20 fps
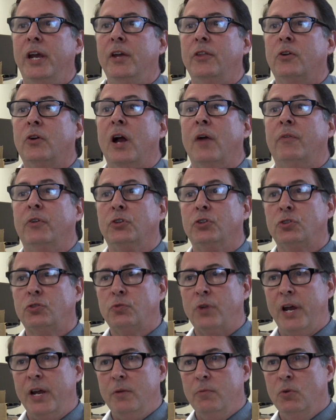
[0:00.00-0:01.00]
either have a
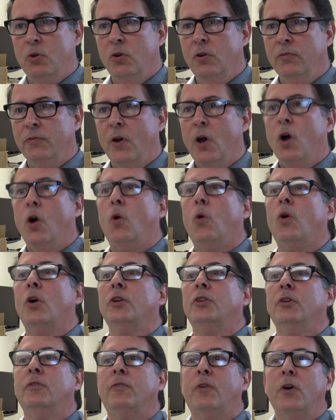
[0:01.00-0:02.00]
straight move
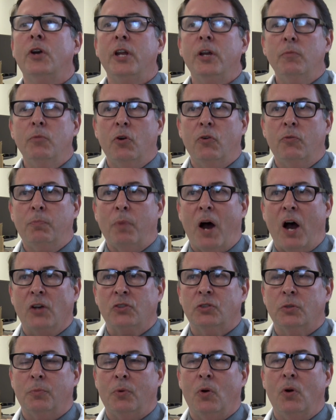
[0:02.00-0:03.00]
or a diverting move
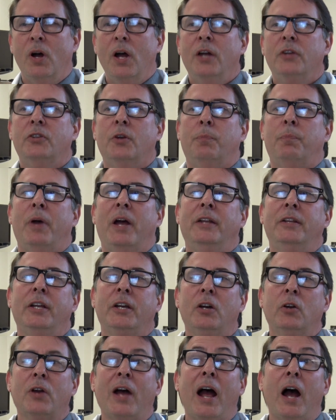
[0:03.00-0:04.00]
possible,
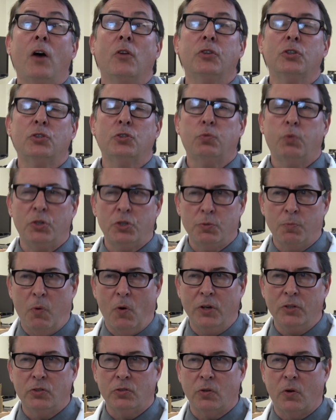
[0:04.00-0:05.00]
depending on how the switch
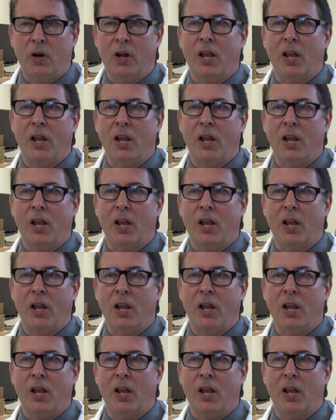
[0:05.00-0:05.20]
points are